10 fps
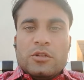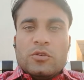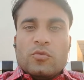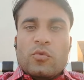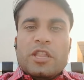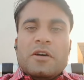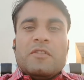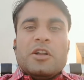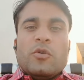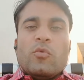
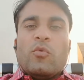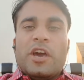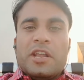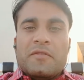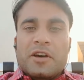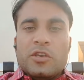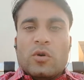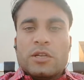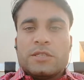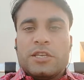Wherever you
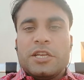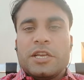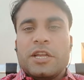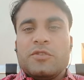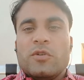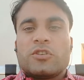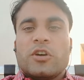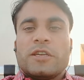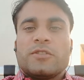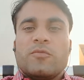are sitting and you are
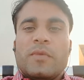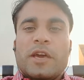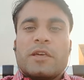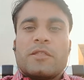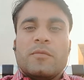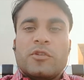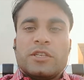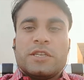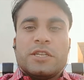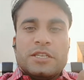trying to make the
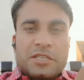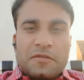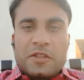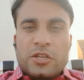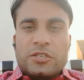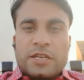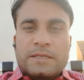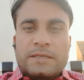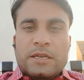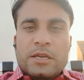present indefinite
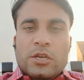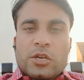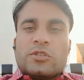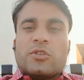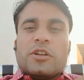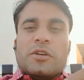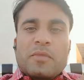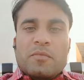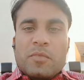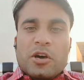tense, so
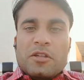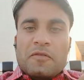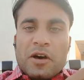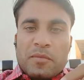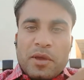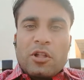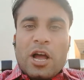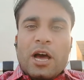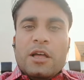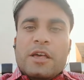remember the
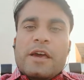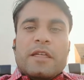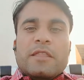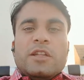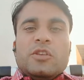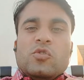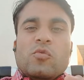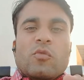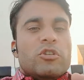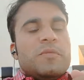formula and then you
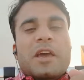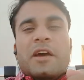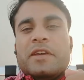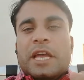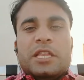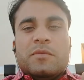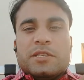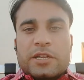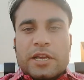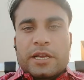won't be having any
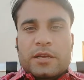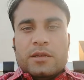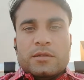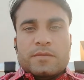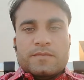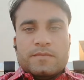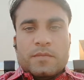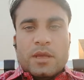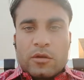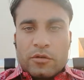mistake.
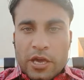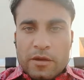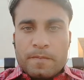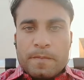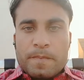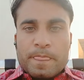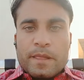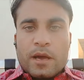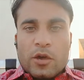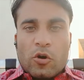Okay?
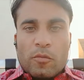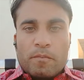I hope.